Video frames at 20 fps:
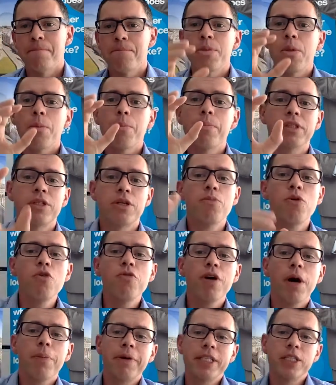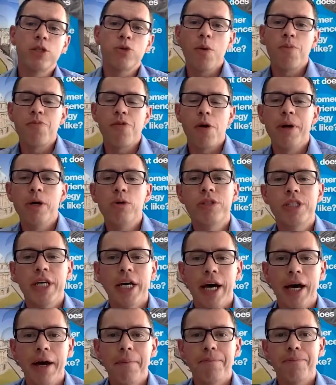But to move up into a
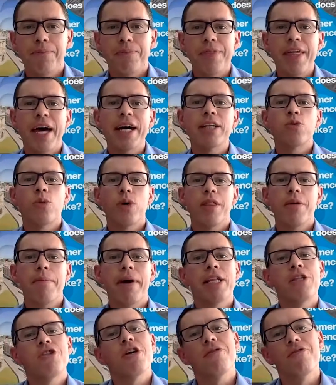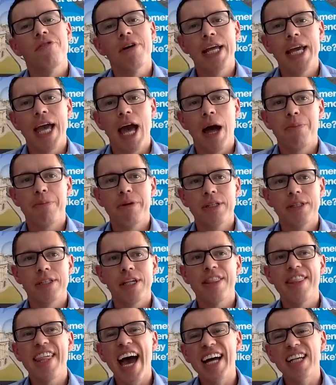promoter, that's where the magic really happens.
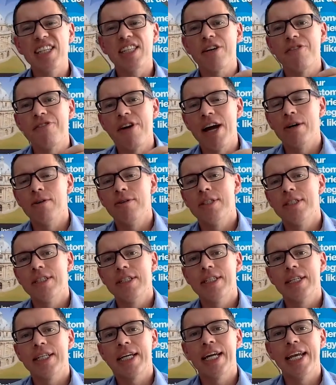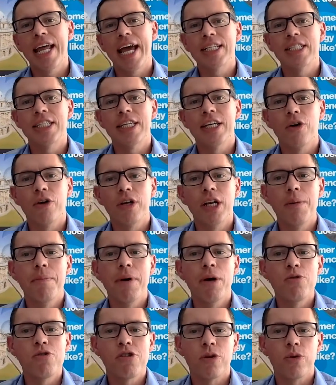And that's around connecting on an
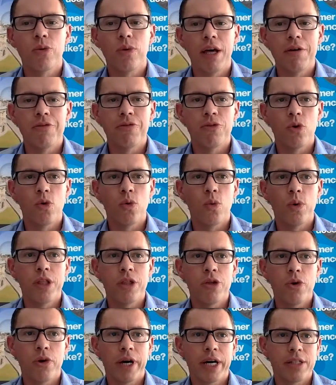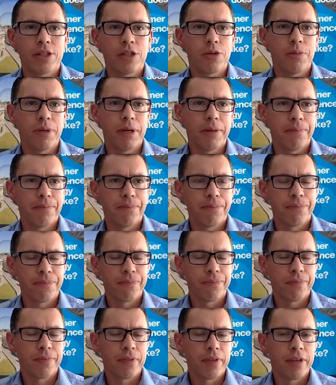emotional level with your customer.
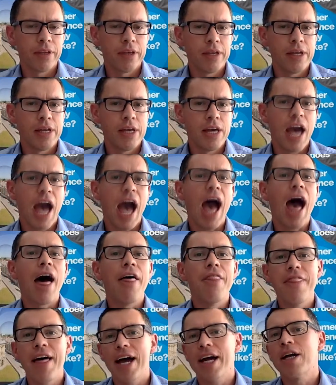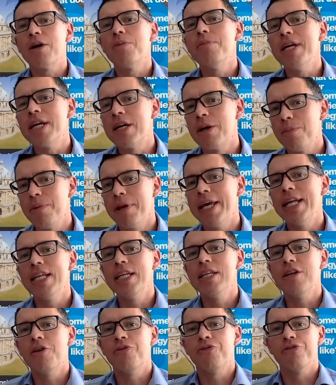And that can be completely
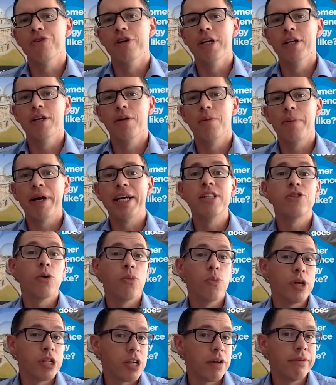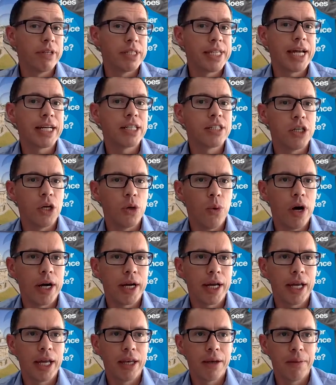different based on whichever sector you
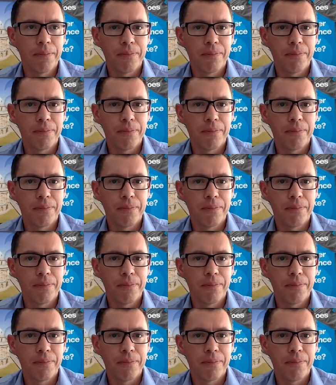work in.